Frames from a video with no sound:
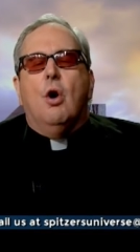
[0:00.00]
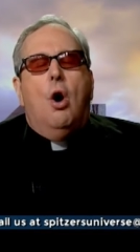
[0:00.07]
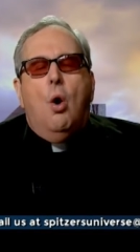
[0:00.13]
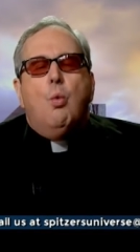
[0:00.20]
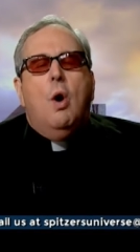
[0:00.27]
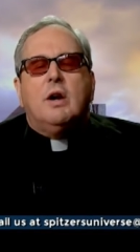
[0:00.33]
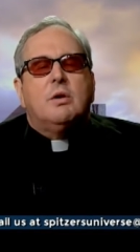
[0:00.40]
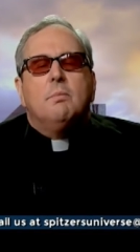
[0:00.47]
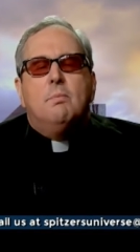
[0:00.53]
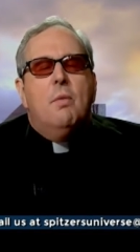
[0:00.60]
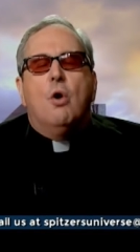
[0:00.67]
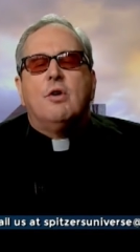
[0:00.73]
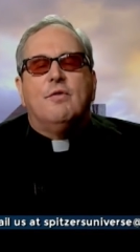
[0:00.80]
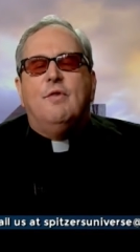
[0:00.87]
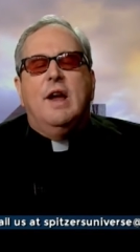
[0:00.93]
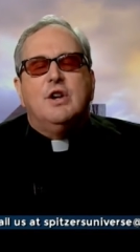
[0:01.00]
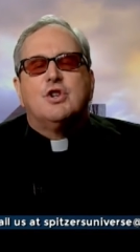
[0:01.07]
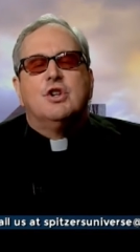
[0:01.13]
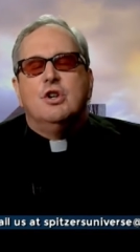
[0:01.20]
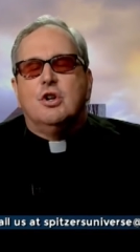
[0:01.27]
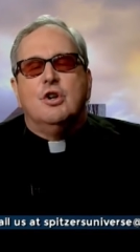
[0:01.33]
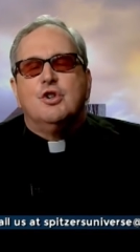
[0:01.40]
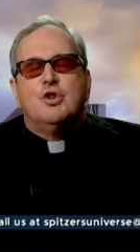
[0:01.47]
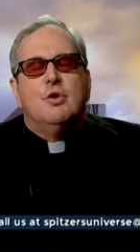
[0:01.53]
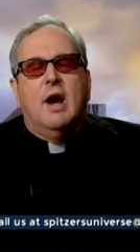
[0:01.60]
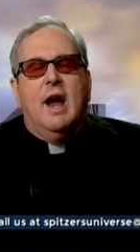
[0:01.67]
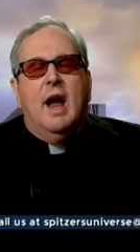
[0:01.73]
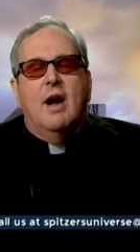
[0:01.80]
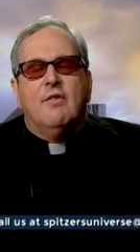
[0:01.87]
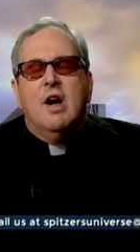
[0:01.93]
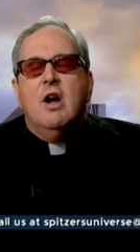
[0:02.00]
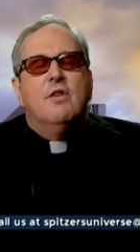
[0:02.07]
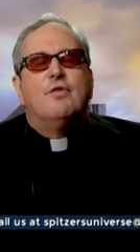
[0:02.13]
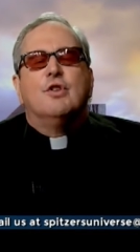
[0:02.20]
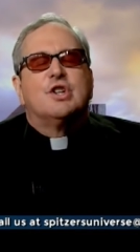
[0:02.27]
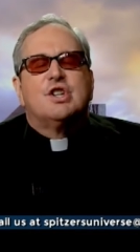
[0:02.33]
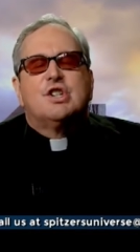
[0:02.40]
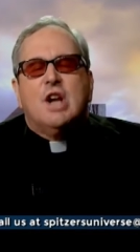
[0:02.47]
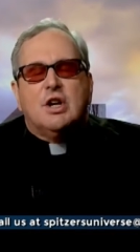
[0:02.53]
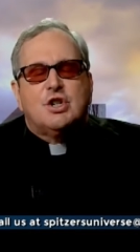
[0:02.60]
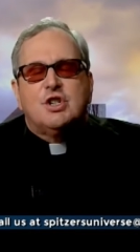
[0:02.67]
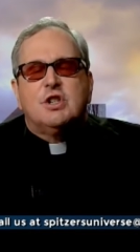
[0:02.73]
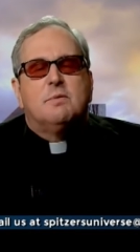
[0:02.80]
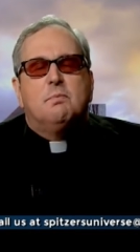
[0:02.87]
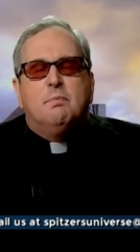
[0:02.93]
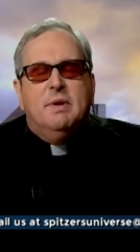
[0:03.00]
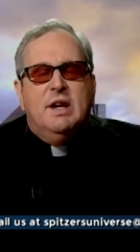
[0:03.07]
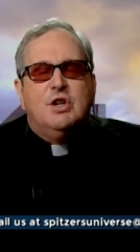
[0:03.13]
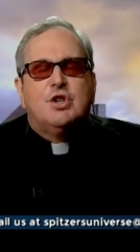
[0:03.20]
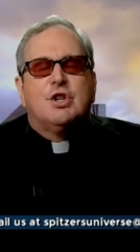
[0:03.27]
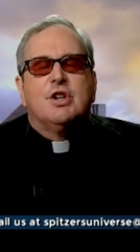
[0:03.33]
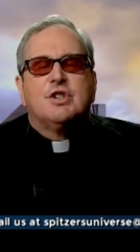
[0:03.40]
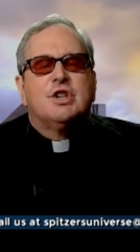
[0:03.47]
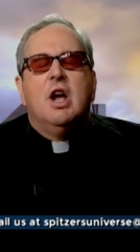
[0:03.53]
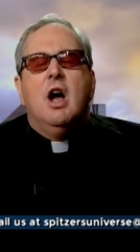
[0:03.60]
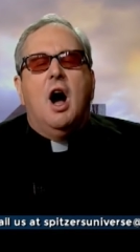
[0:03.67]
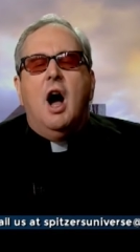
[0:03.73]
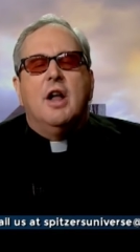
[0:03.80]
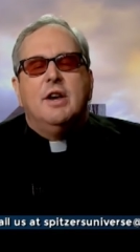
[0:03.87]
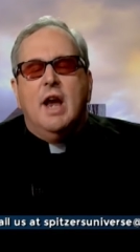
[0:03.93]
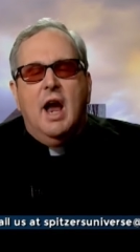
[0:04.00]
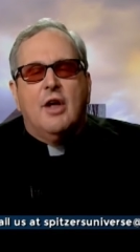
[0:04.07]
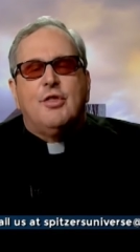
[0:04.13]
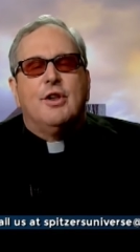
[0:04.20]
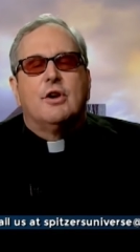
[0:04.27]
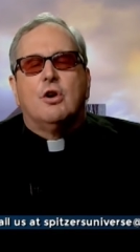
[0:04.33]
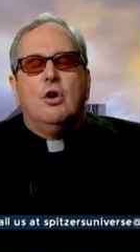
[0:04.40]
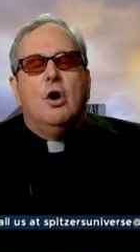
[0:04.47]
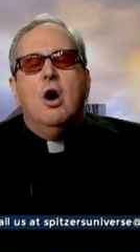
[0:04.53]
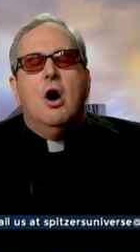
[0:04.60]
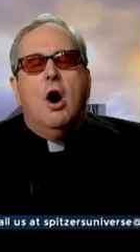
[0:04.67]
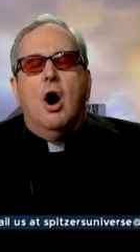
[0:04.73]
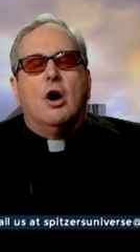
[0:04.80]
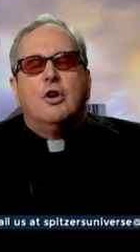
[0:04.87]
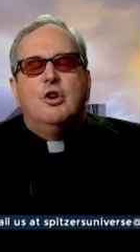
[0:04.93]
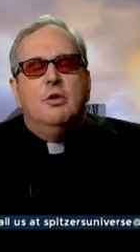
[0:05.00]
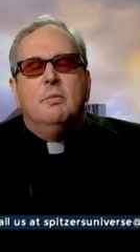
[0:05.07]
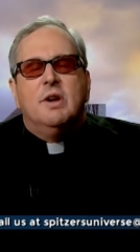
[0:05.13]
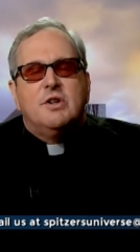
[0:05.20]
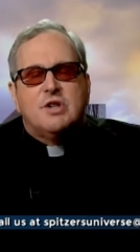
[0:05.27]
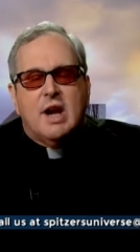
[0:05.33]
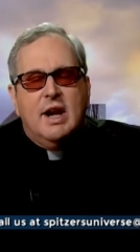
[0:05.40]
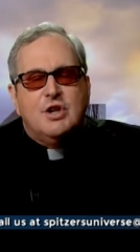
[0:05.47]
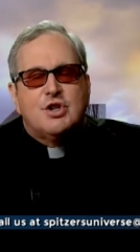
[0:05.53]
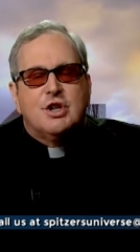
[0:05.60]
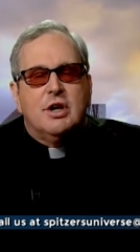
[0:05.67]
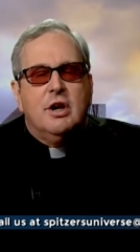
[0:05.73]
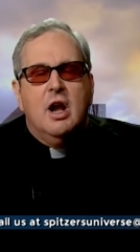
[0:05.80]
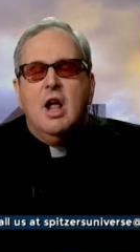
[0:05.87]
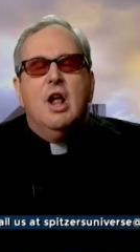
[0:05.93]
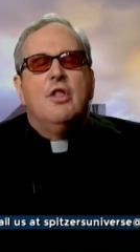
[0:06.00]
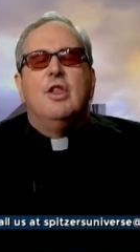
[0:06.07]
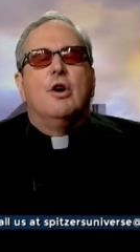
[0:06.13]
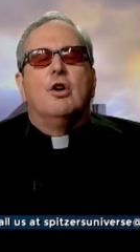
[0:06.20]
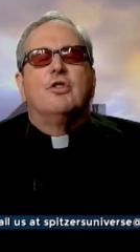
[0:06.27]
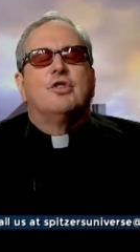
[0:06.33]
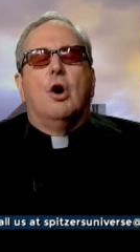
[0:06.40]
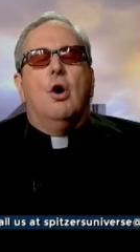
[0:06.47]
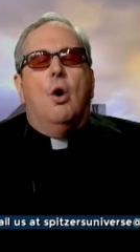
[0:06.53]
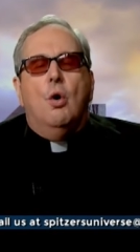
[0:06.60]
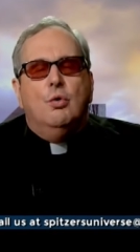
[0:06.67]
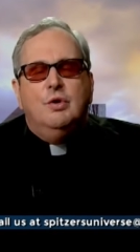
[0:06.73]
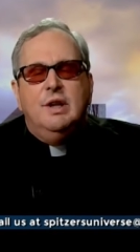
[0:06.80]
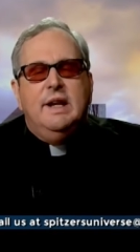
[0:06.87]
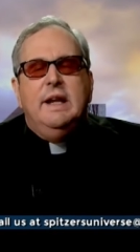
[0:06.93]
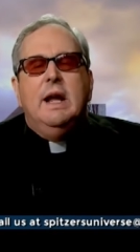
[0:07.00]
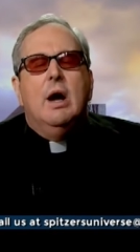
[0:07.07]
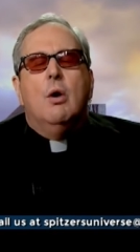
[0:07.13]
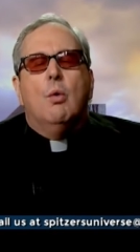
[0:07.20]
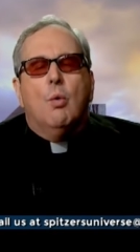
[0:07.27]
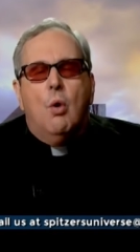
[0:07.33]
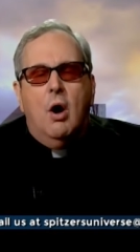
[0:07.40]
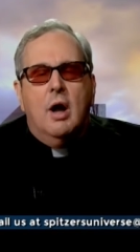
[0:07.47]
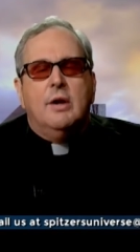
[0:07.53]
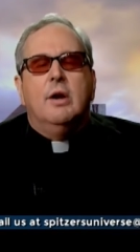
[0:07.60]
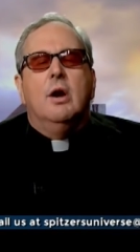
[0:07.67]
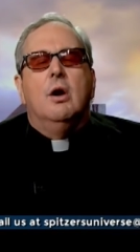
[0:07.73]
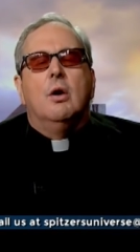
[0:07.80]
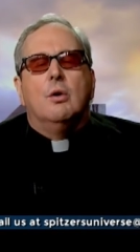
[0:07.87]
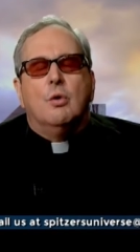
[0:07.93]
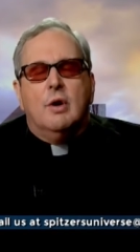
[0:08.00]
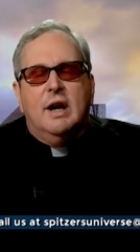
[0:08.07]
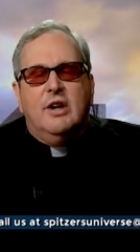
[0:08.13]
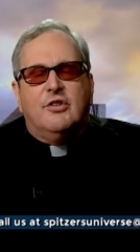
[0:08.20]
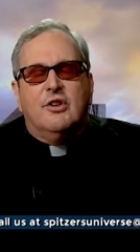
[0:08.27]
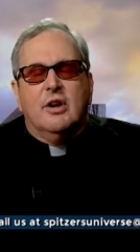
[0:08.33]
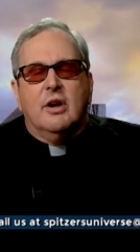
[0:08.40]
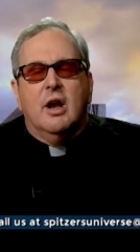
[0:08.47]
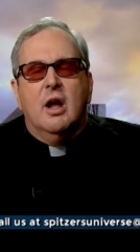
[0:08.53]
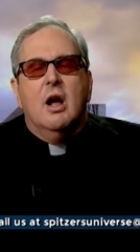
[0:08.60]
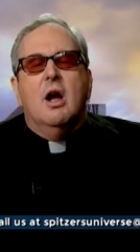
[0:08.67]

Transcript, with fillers: what motivation could you have for right. such specious, unethical argumentation? Right. There's only one reason: